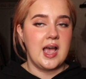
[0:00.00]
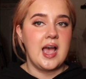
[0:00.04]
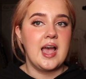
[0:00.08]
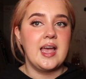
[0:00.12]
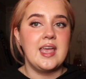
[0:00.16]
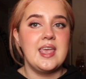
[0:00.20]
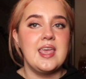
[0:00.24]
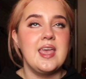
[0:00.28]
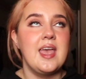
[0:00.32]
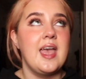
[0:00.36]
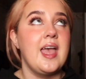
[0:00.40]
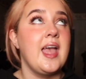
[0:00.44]

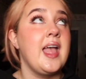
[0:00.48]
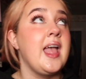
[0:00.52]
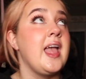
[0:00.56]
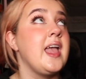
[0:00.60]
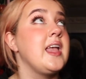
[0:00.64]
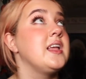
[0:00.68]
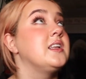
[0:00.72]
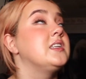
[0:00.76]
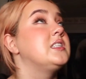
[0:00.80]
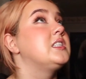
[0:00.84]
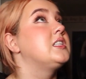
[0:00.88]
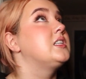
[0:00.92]
I
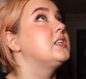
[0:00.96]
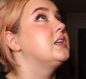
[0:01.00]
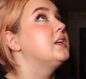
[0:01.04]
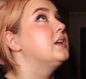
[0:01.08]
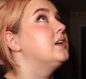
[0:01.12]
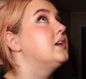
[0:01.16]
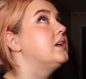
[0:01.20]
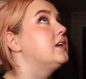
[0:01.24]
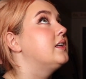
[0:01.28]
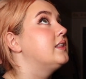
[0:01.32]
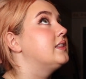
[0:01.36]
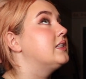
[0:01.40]
hate
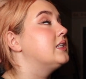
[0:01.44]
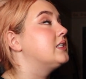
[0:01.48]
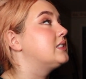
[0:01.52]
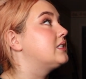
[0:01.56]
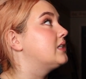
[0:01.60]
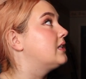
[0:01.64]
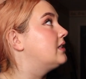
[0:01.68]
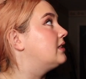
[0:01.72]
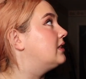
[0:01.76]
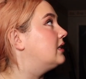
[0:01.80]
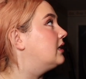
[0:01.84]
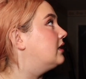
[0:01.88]

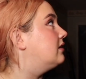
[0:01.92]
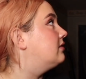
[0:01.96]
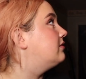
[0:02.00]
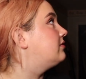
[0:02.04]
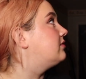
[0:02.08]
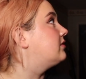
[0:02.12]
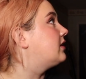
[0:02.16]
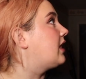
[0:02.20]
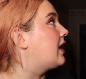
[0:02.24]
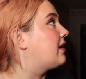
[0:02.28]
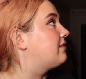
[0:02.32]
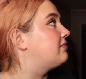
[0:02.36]
this
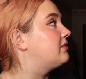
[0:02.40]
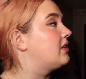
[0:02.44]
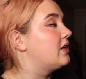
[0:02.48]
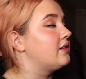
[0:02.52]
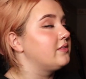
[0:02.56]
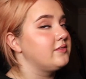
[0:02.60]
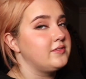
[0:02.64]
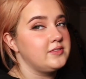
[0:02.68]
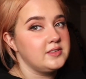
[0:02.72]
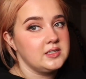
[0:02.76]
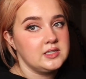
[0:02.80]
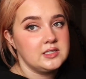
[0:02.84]
Live, Laugh,
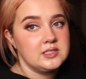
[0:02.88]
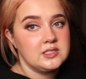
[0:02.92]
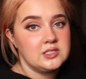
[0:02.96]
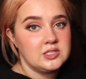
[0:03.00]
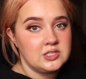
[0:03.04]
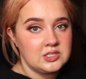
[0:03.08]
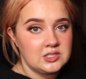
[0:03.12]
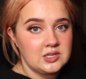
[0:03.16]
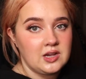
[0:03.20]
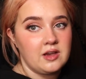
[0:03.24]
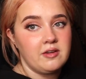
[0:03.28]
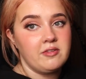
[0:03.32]
Love
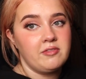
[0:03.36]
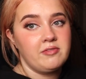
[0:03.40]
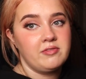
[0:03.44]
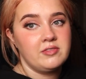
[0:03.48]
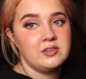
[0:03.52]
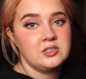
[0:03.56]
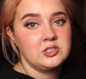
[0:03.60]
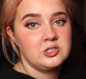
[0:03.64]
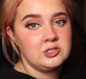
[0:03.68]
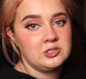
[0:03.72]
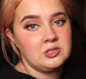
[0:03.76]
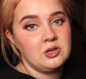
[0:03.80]
stuff
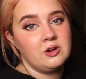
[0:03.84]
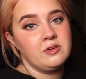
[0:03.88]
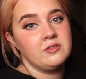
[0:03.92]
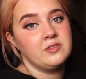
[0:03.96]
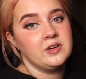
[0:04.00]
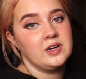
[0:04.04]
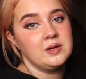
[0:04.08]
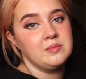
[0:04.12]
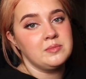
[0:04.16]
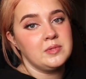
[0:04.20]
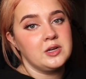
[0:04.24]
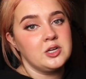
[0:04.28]
so
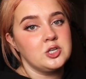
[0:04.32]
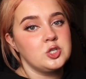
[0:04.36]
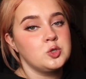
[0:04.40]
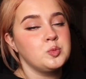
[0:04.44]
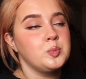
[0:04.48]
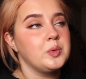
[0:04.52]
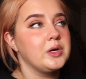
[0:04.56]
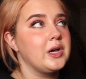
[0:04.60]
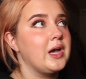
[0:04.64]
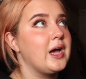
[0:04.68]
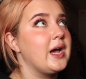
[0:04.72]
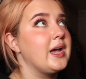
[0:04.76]
very much,
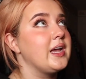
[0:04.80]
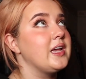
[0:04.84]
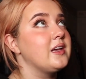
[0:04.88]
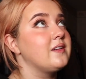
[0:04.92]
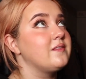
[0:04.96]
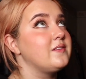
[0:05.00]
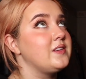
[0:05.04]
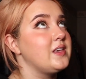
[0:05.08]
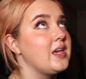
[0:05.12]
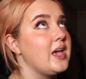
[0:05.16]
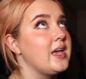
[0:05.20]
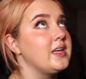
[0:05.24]
but I
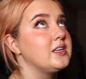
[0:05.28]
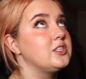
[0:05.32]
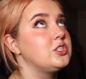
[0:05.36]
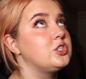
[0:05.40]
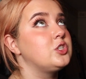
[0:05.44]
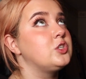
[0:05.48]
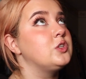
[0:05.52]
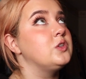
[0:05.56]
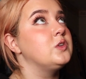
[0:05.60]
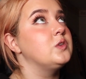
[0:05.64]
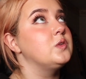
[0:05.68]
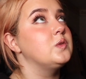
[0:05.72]
have yet
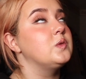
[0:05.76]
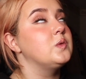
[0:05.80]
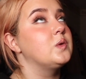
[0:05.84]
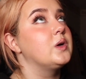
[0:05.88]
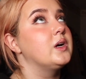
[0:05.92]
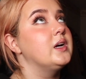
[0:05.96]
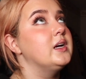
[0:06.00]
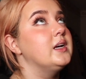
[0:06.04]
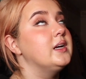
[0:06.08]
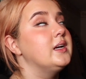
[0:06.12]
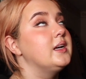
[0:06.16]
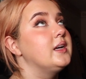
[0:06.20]
to
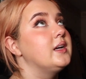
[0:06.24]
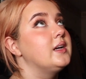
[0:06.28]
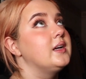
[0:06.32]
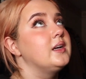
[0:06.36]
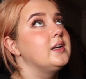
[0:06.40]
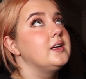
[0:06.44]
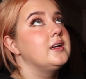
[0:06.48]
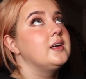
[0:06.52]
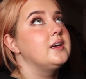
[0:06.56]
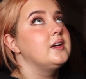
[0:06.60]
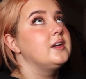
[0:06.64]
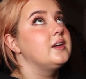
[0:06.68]

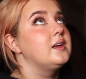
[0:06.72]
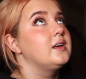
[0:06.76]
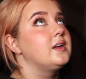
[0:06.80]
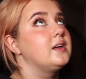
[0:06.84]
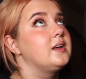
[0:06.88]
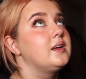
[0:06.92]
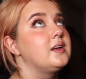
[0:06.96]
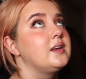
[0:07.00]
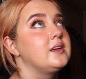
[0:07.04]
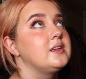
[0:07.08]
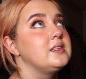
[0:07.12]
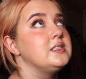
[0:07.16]

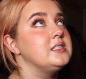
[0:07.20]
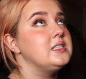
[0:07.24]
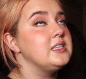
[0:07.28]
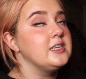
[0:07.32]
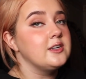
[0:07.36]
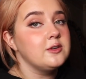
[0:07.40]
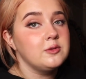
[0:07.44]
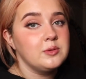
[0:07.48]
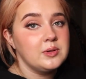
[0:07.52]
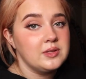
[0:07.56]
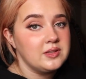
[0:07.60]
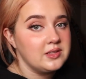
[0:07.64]

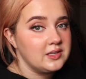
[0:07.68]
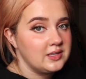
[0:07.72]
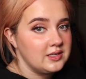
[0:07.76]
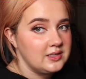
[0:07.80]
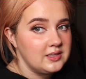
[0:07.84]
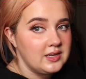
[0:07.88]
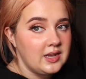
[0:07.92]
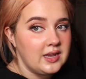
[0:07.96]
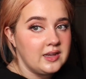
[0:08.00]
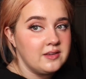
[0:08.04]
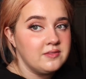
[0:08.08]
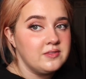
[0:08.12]
deal with
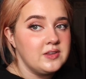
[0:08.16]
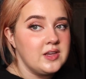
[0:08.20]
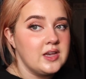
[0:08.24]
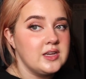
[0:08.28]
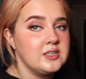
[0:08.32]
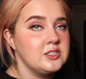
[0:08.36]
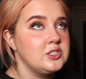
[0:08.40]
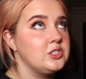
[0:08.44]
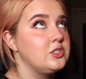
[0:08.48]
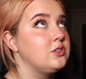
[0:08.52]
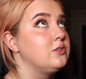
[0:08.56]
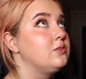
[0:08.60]
it. I have
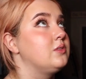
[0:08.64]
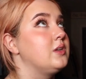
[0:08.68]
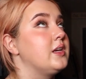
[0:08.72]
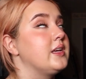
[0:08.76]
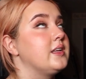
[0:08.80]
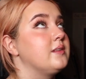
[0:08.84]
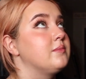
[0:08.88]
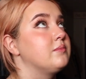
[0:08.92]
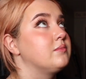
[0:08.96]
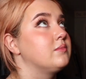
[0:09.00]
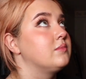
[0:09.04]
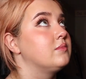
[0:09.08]
yet to
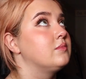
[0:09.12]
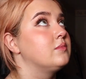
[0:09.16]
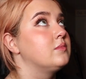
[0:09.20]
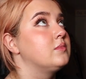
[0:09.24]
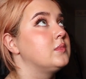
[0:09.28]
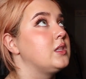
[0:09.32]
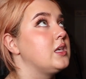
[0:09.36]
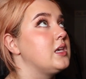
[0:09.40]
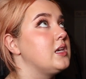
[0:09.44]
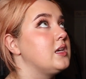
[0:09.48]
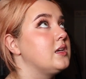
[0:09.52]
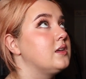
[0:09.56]
get
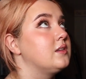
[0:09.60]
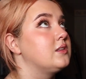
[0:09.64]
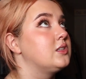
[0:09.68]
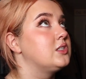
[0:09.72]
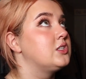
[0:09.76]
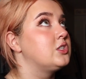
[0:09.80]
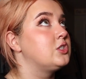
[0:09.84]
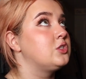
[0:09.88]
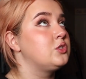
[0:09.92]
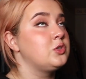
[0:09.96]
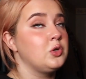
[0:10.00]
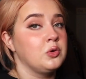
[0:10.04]

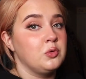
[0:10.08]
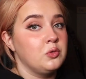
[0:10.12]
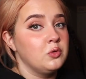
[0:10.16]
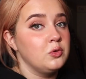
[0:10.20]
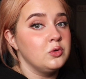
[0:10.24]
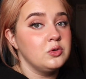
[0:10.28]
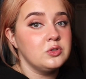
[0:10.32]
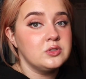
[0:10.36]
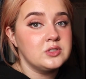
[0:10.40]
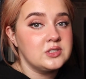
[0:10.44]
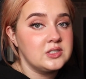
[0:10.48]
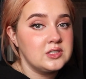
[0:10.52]
these
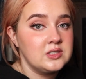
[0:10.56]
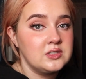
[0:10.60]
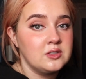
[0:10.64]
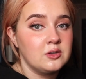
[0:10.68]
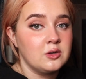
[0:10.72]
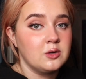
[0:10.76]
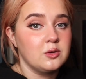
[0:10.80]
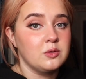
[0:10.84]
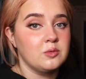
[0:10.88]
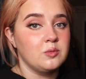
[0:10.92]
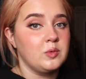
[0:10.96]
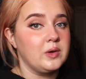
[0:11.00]
tools
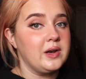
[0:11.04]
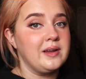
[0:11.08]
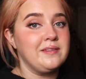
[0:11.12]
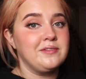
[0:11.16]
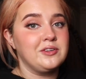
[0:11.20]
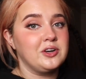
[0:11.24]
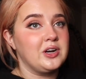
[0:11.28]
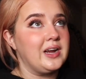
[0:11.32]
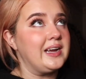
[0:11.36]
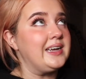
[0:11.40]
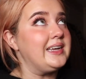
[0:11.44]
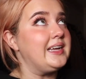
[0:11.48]
or
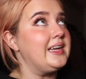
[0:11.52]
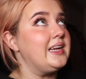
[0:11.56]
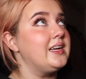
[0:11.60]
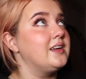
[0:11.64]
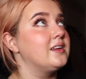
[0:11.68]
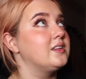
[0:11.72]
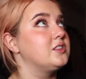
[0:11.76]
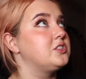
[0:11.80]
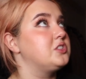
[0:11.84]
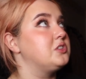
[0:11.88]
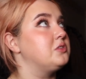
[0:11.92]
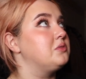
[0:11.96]
whatever I
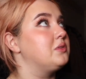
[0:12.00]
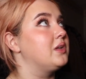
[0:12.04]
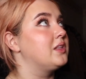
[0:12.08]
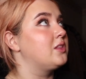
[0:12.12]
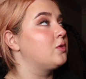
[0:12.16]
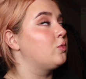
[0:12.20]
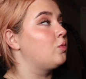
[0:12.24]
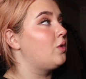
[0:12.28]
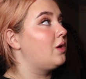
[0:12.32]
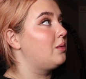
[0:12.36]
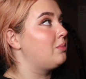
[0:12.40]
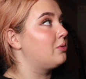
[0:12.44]
need to get
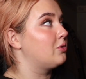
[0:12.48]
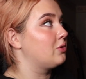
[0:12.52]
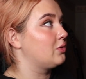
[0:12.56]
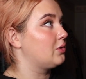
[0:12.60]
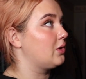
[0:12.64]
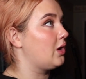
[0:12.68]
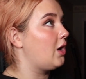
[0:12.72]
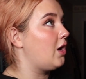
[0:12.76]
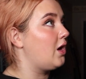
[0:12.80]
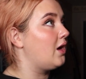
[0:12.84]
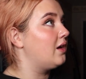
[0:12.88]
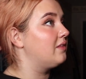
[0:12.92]
the wall
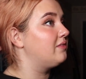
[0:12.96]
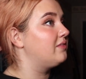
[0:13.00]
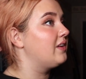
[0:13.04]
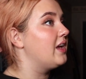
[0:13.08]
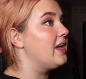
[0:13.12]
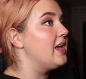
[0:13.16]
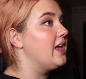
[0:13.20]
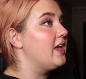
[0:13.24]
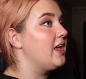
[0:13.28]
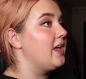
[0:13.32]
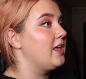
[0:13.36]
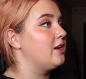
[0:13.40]
border off,
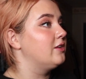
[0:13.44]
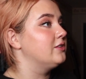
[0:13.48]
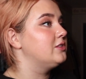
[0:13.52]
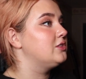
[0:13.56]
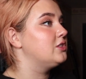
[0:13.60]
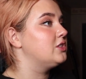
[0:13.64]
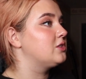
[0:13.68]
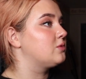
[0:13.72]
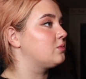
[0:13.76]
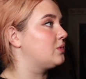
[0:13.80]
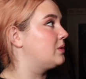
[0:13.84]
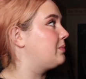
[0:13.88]
and also
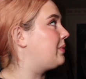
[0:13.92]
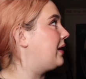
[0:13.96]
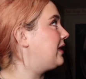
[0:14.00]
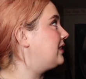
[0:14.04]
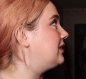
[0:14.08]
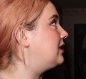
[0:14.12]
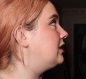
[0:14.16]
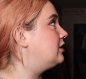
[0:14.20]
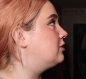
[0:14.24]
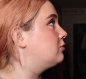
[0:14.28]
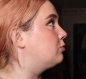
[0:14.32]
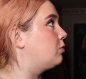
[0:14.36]
just
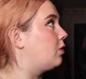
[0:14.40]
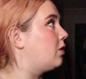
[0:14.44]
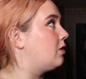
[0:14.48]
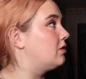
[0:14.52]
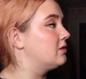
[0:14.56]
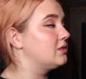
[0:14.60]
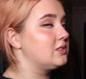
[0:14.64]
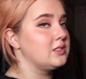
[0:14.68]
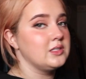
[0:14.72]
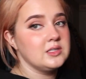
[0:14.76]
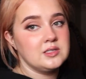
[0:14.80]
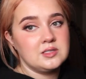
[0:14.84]
repaint these
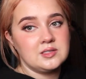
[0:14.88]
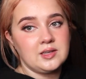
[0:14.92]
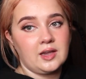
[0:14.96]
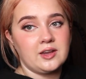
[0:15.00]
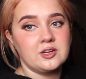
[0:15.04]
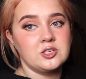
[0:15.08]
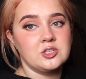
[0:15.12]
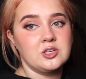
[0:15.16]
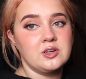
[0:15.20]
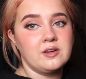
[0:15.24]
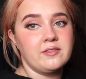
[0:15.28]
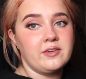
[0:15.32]
walls. This
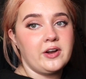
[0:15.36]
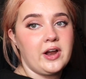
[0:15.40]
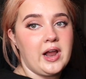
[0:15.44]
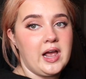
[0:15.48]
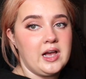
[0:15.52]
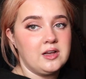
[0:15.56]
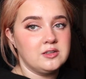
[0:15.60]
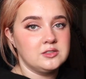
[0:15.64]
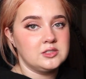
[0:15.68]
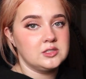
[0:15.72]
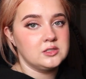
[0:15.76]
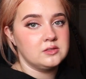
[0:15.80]
section of our
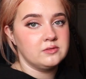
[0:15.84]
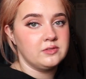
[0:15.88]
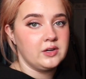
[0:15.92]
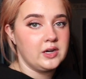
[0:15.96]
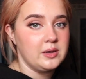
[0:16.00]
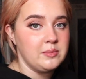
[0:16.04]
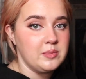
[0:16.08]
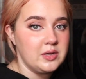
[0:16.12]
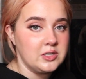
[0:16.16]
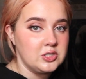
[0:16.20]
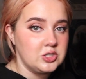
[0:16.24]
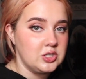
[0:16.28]
house is
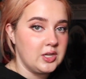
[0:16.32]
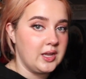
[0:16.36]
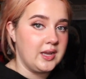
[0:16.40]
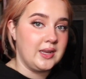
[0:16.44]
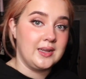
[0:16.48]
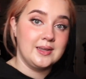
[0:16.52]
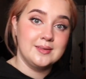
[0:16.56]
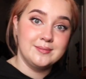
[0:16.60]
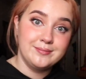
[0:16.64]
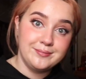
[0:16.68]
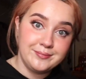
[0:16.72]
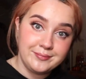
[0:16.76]
very much
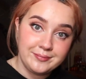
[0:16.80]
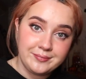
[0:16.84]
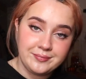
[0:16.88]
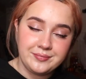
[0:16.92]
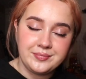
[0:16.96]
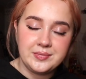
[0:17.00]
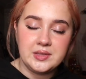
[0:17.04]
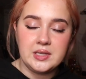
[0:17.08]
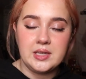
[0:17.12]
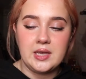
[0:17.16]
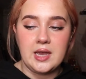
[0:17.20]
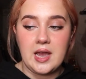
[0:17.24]
like
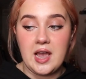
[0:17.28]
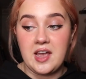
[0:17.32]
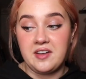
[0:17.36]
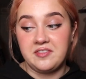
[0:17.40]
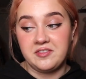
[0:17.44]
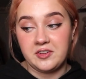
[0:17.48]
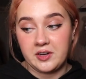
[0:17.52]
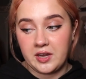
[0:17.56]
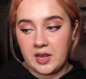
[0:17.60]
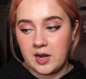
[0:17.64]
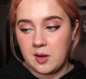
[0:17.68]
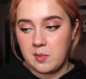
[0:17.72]
I
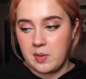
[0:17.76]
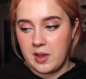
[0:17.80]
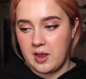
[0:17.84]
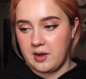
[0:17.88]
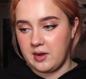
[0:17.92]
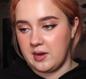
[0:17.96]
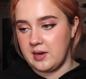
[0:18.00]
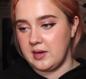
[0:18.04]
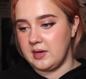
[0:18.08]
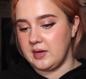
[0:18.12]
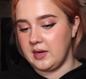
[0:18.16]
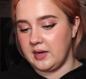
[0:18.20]
forget about
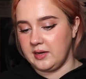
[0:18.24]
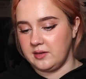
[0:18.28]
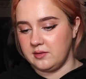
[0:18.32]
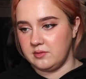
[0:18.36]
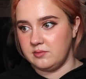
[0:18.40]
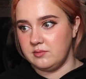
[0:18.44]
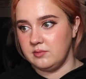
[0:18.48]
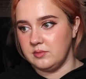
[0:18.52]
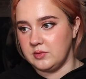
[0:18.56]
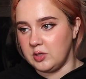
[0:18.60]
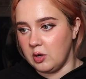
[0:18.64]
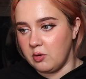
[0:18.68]
it and I
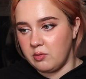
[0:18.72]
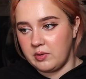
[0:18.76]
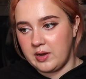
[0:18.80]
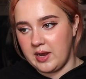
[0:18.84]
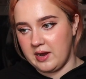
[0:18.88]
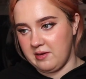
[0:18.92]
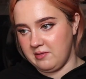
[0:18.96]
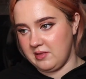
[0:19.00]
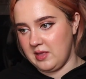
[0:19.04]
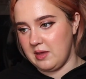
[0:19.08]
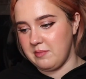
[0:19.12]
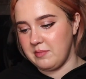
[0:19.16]
don't
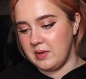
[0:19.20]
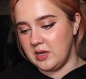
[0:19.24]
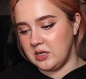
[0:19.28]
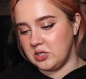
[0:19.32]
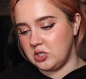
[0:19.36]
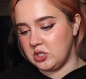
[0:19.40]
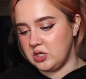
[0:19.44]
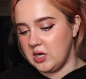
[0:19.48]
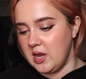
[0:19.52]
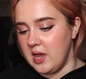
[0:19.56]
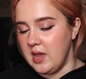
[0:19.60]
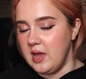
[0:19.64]
care that
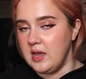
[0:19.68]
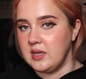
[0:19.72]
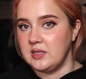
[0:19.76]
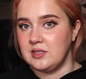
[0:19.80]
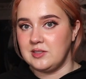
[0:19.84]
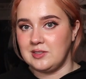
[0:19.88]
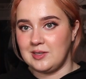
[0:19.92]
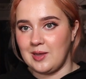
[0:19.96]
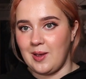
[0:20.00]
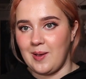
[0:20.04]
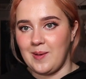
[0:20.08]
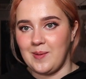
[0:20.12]
much.
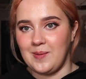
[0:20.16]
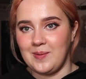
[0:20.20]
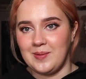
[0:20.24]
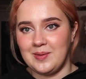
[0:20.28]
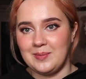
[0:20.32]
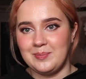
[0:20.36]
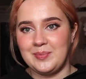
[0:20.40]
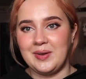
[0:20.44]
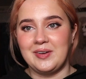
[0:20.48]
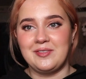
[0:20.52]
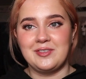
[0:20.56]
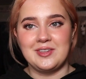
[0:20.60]
So,
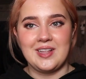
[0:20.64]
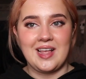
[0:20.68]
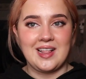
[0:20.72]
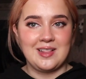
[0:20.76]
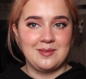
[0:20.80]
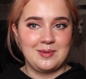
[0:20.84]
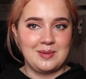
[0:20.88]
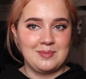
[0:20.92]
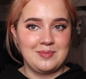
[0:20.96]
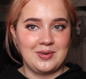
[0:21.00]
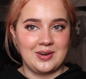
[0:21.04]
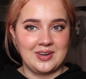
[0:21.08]
but for the
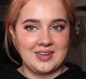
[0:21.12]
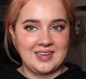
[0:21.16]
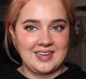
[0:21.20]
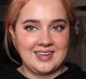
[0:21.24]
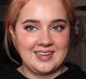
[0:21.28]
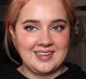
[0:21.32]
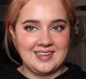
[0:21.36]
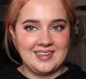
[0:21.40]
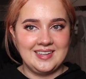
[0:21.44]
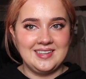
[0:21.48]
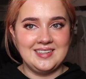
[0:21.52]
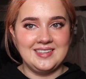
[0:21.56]
Halloween
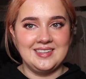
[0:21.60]
party,